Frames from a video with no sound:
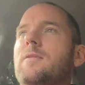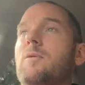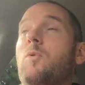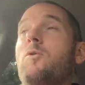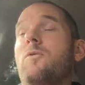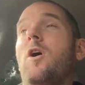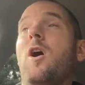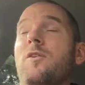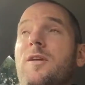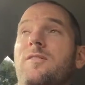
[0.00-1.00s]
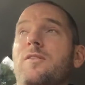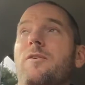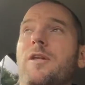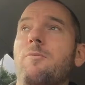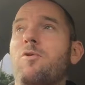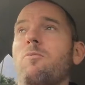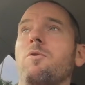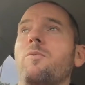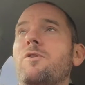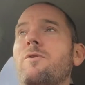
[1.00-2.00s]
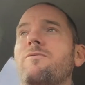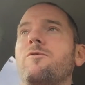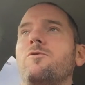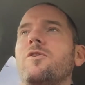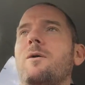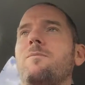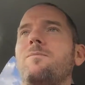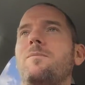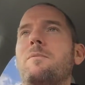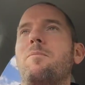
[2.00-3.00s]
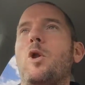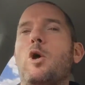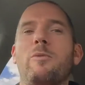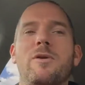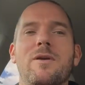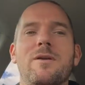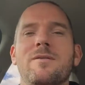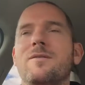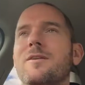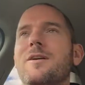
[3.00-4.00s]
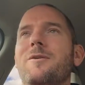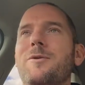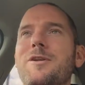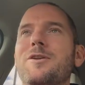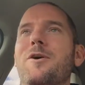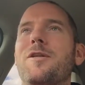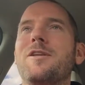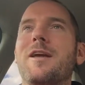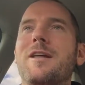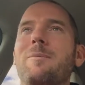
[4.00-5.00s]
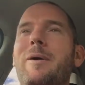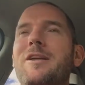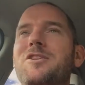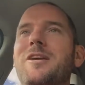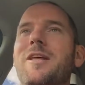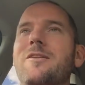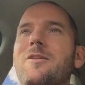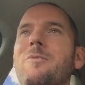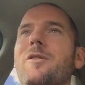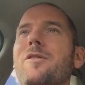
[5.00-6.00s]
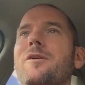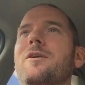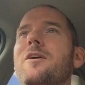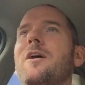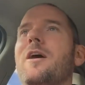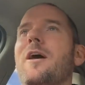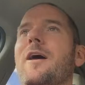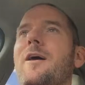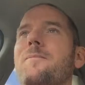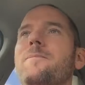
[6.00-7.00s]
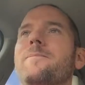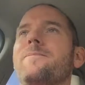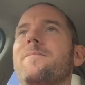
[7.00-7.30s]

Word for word: that won't aren't necessarily a problem when you're in full-time employment and when you know that you're getting a paycheck at the end of the month um,